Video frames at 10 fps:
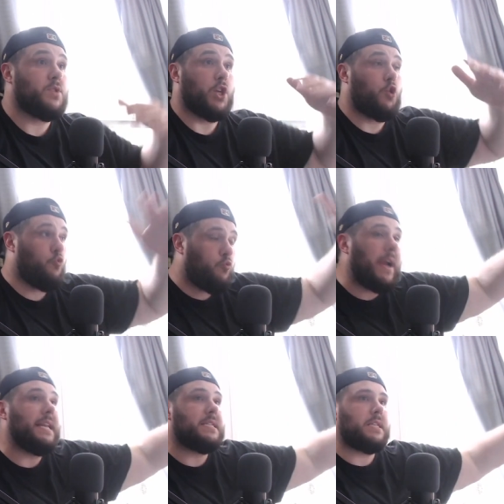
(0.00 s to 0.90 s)
is the
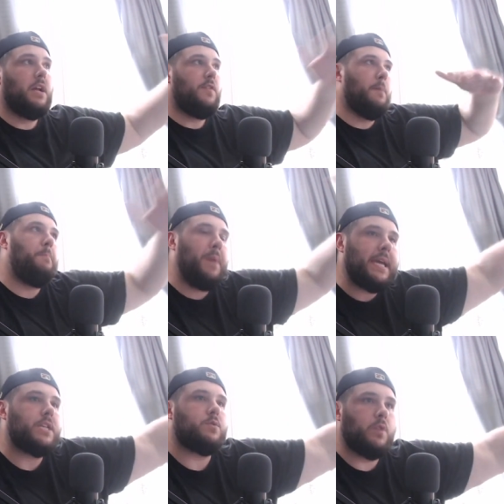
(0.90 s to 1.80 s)
greatest, the
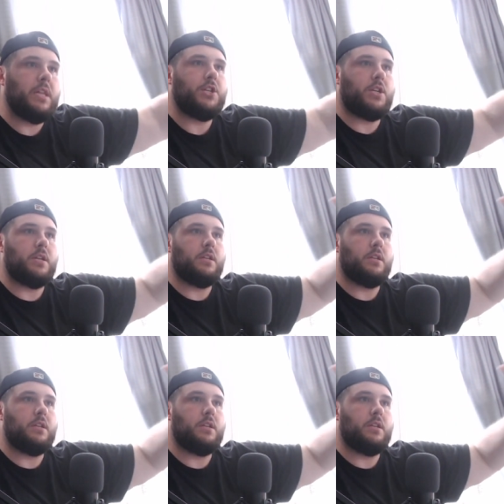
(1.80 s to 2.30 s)
biggest religion.